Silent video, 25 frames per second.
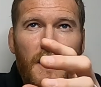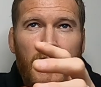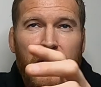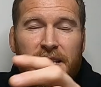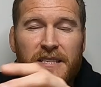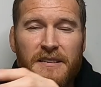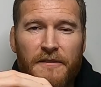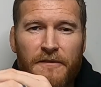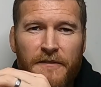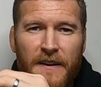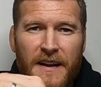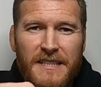
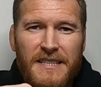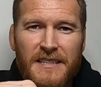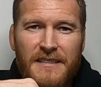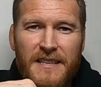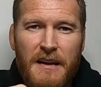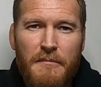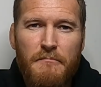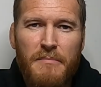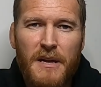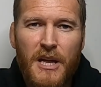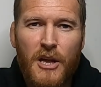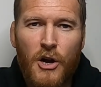it's affected
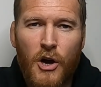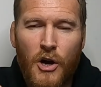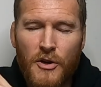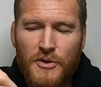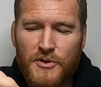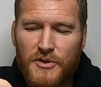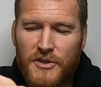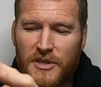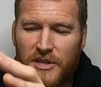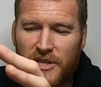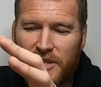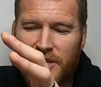them
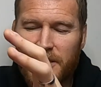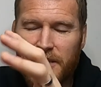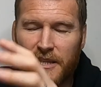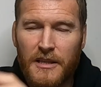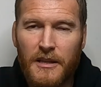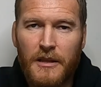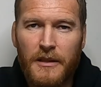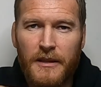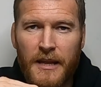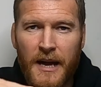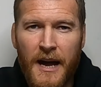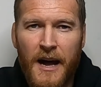because they're
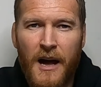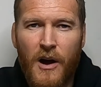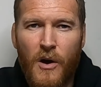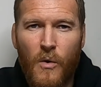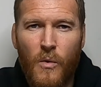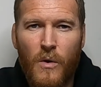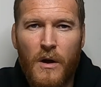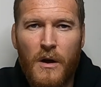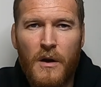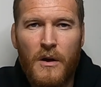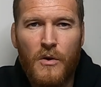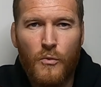still
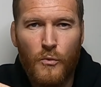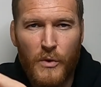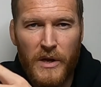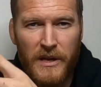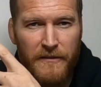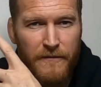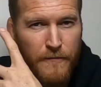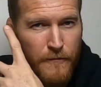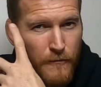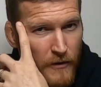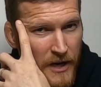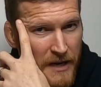now
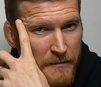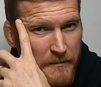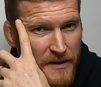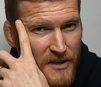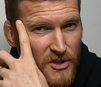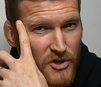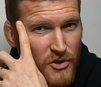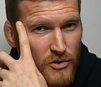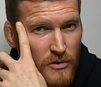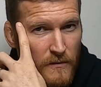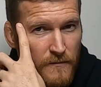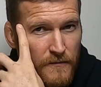reframing
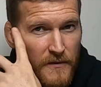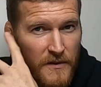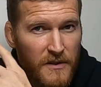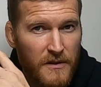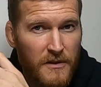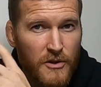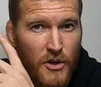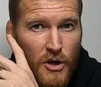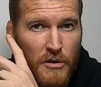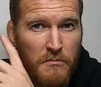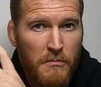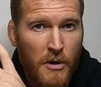stuff,
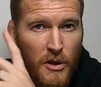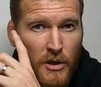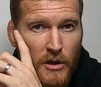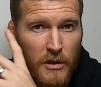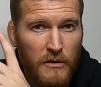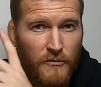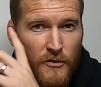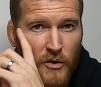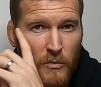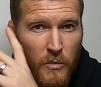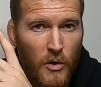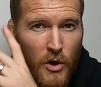and their model
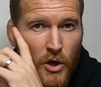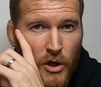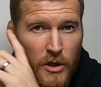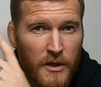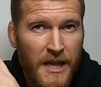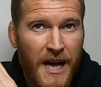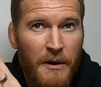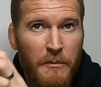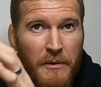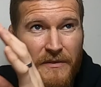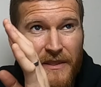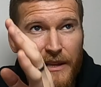of the world
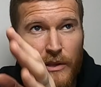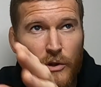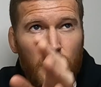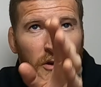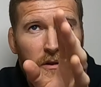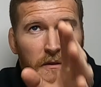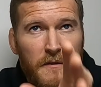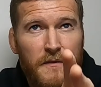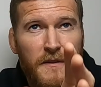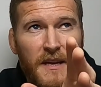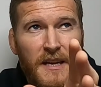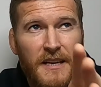now when they
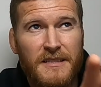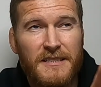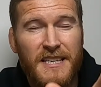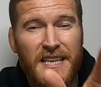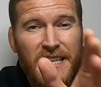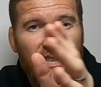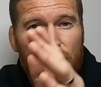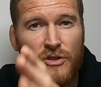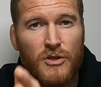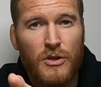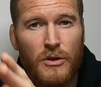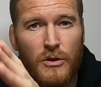look at things
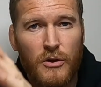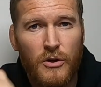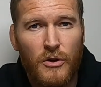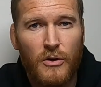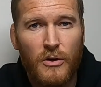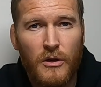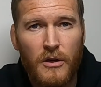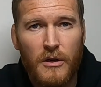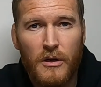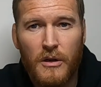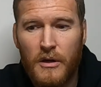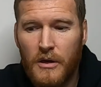is to
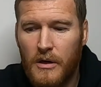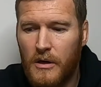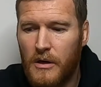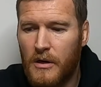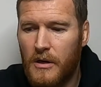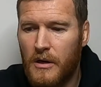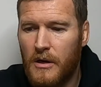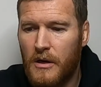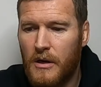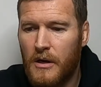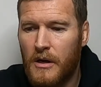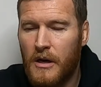look
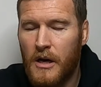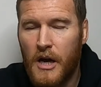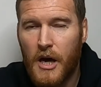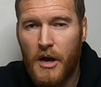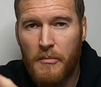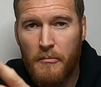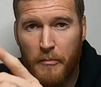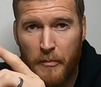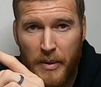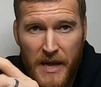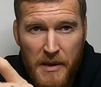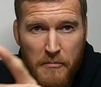
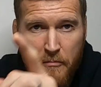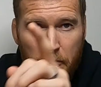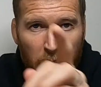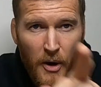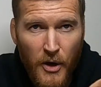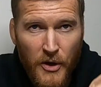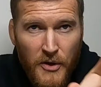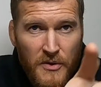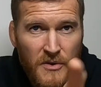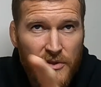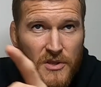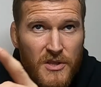and
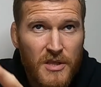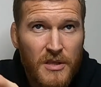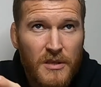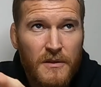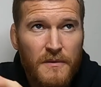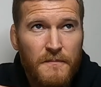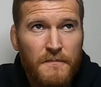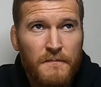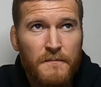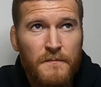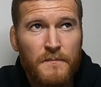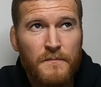pinpoint,
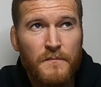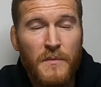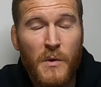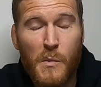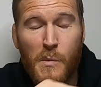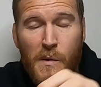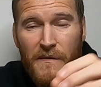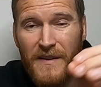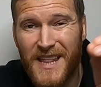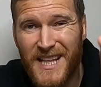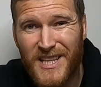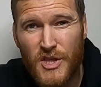
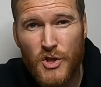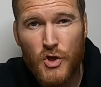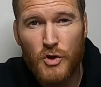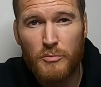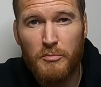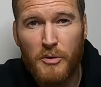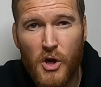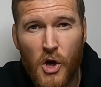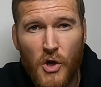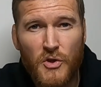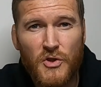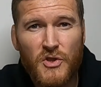whether that's
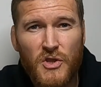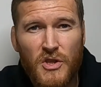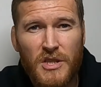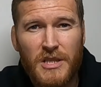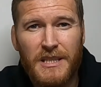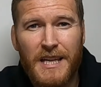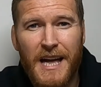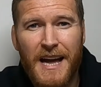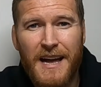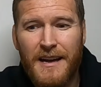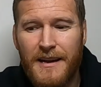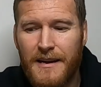
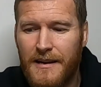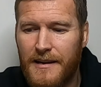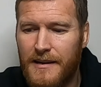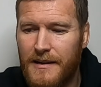subconsciously,